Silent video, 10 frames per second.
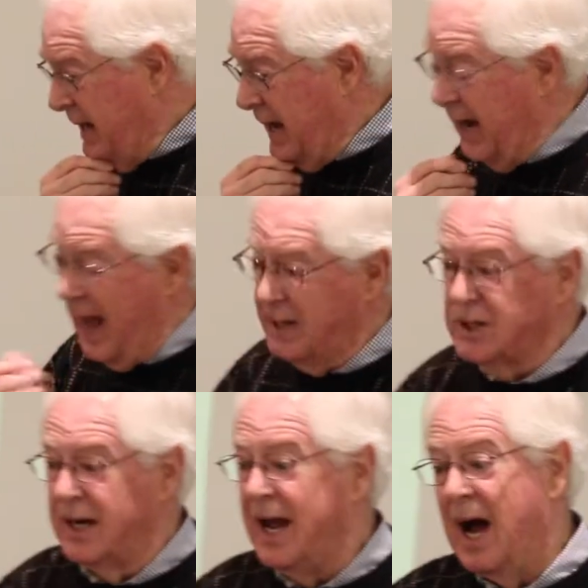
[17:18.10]
And
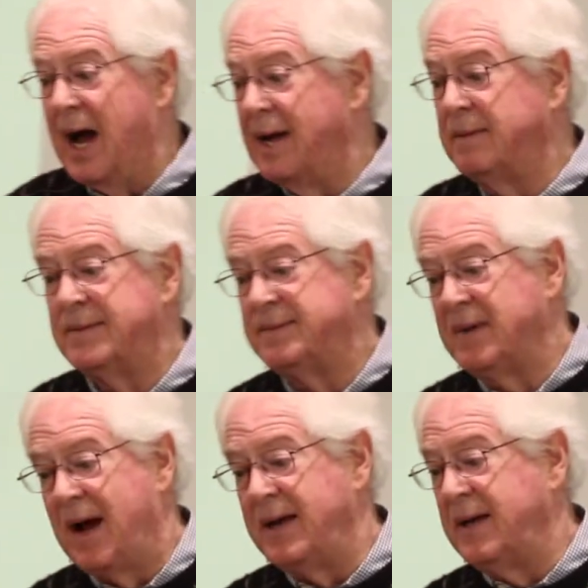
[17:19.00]
actually, I
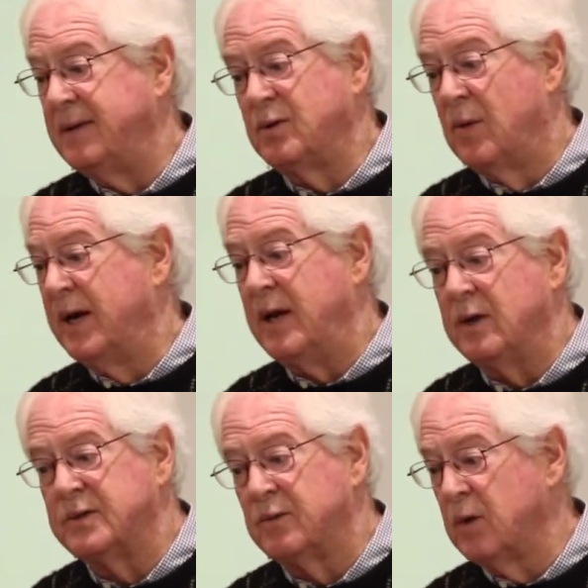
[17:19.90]
did 20
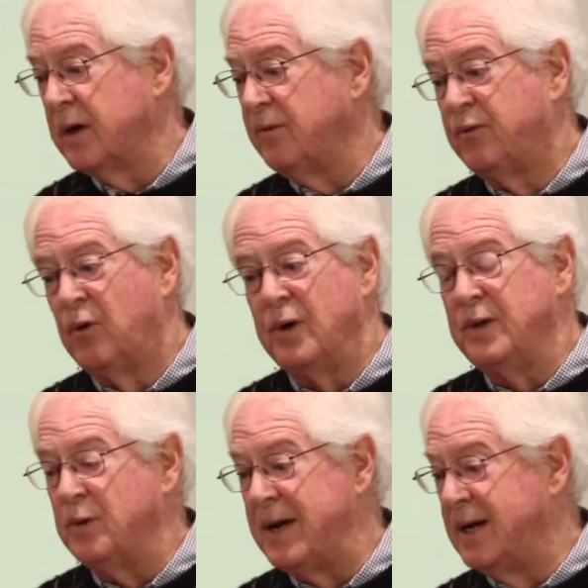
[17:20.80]
years of work at Ford and
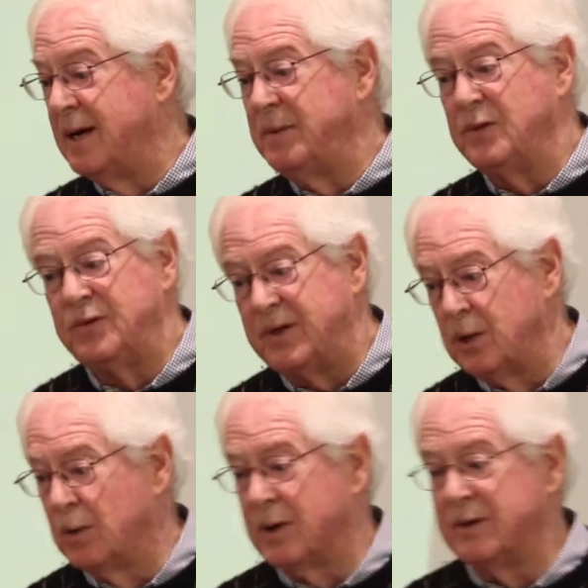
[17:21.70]
the UAW,
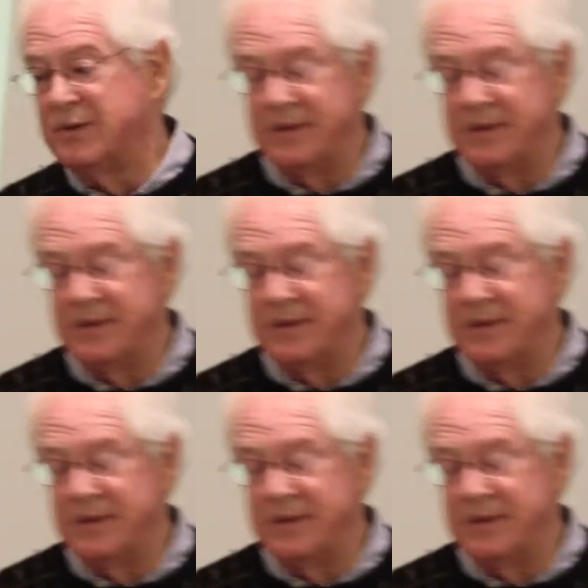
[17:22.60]
steelworkers